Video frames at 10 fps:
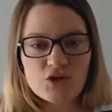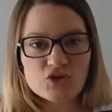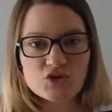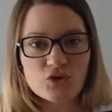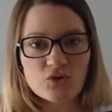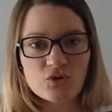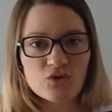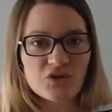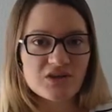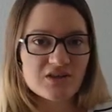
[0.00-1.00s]

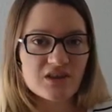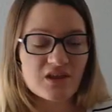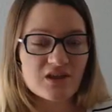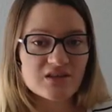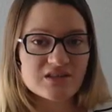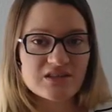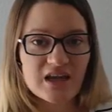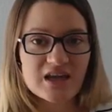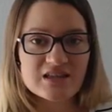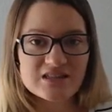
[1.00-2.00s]
So the
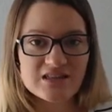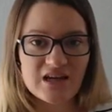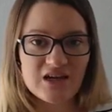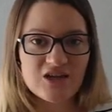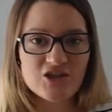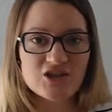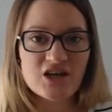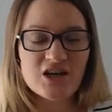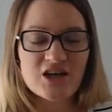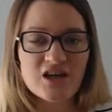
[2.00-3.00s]
second
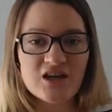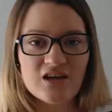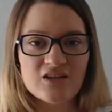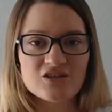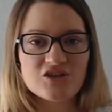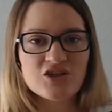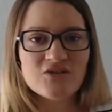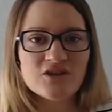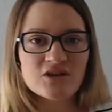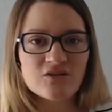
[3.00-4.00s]
stage is
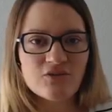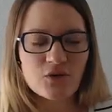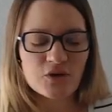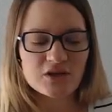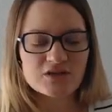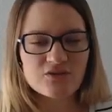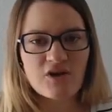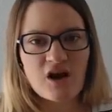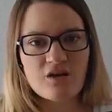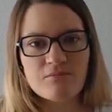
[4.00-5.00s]
shifting a focus
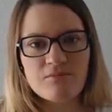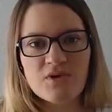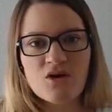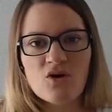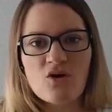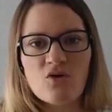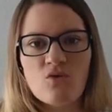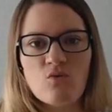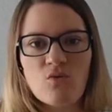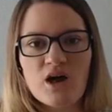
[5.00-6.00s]
from
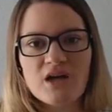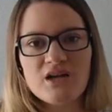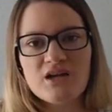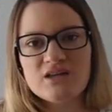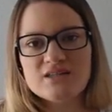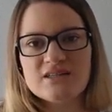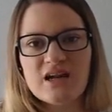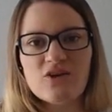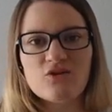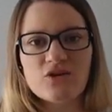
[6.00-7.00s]
what it is that
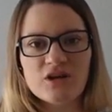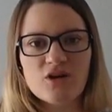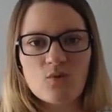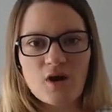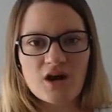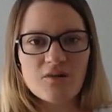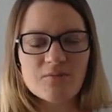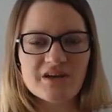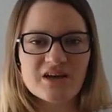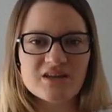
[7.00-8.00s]
I really
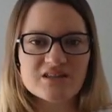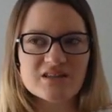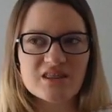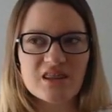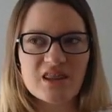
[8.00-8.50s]
want, because